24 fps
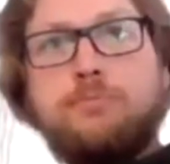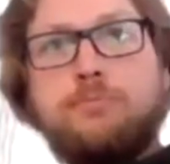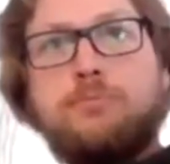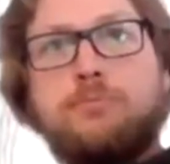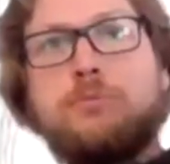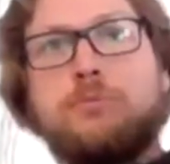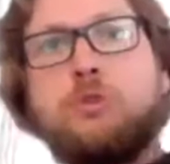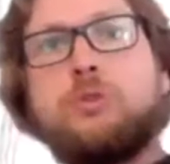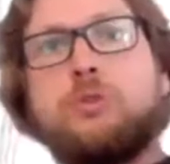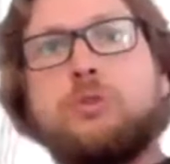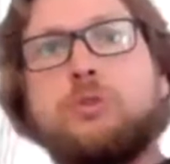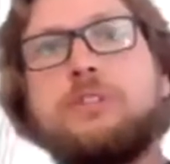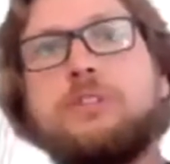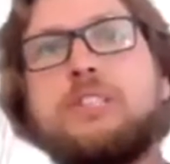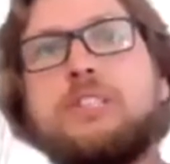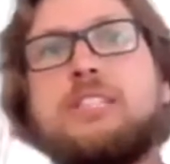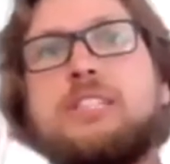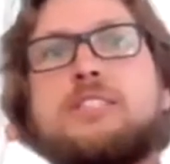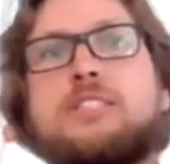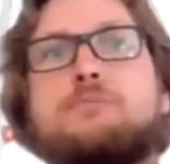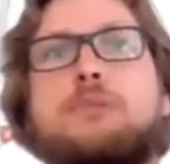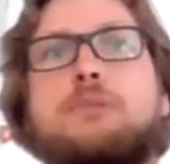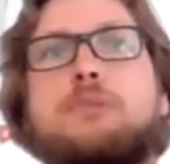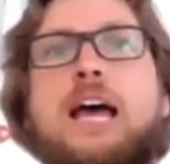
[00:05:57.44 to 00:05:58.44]
moving
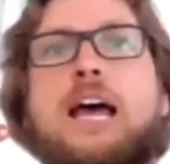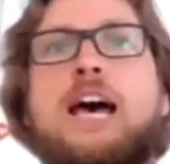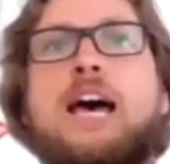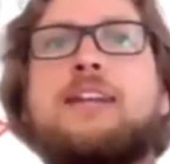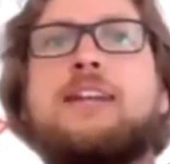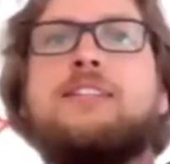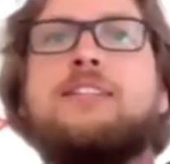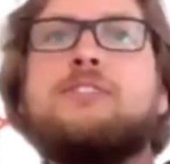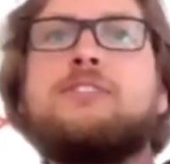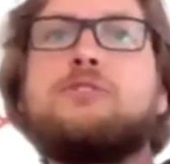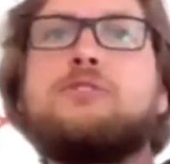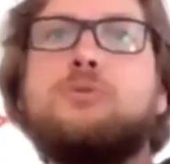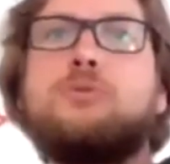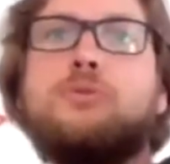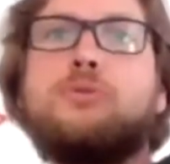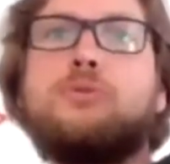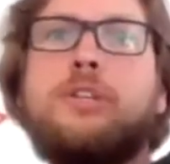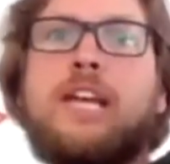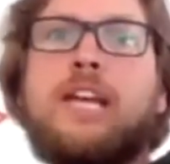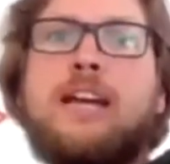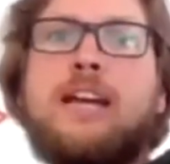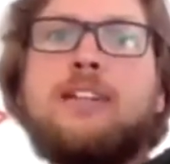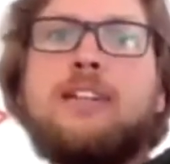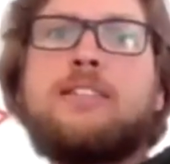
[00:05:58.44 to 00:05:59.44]
this plan into
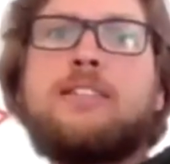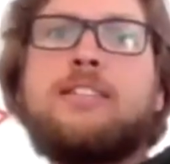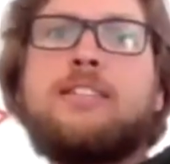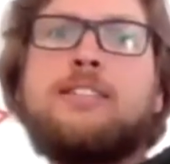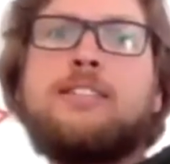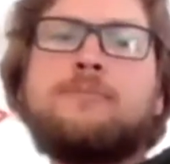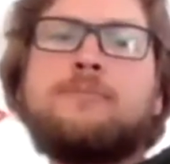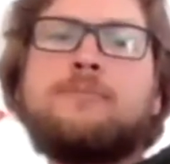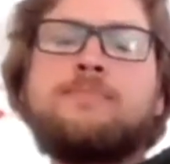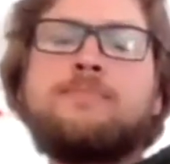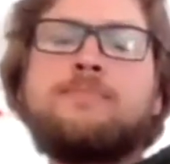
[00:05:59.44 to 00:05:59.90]
reality,